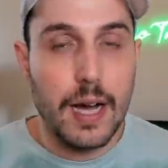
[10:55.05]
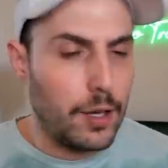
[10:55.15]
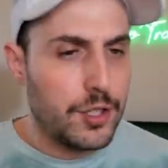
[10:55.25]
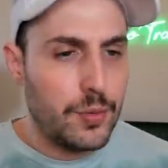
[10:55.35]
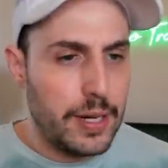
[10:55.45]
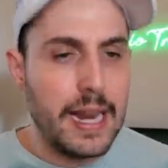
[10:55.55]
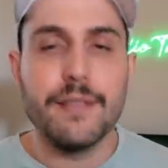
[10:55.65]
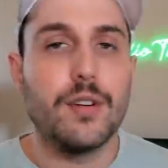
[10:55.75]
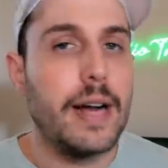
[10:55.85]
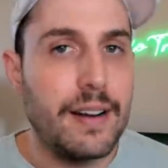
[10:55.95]
I also
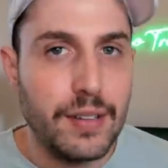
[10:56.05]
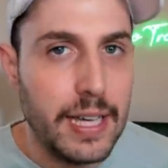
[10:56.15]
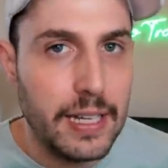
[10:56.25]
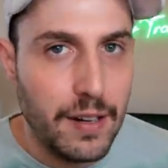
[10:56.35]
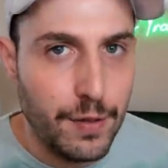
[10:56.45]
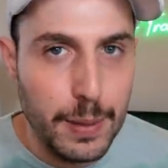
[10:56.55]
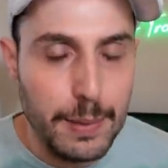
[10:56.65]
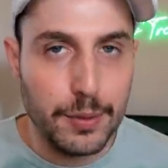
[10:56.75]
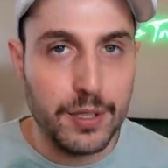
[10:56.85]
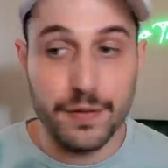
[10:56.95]
never advocated for
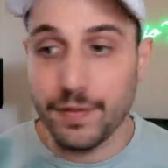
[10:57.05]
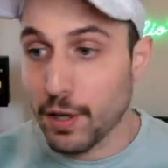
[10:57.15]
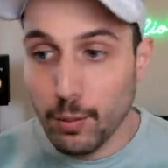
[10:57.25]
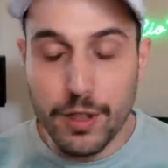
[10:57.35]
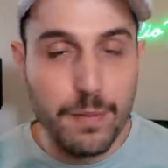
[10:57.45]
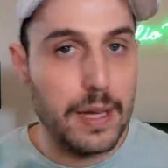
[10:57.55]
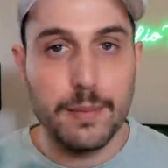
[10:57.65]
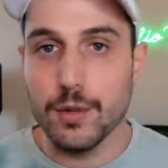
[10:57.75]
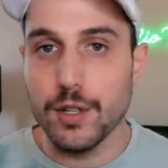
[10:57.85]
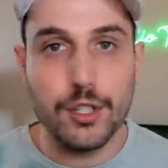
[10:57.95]
people to farm with
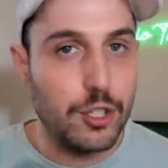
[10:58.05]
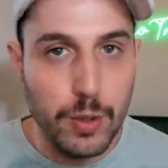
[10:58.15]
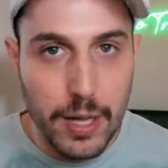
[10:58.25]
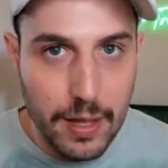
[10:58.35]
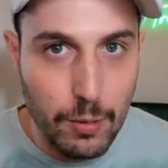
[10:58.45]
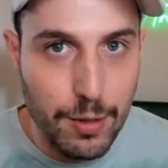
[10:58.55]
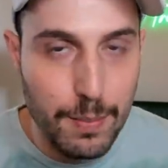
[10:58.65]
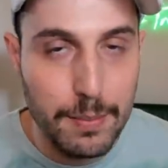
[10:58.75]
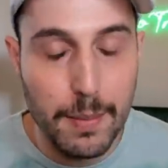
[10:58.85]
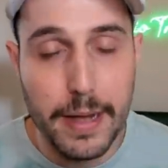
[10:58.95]
MIM or to do anything with
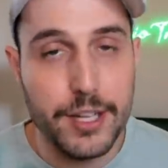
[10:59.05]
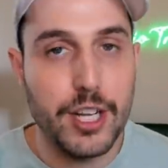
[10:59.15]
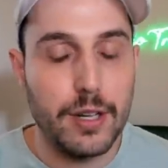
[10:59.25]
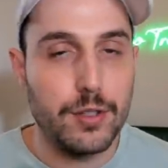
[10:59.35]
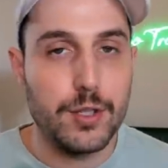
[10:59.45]
MIM on my channel,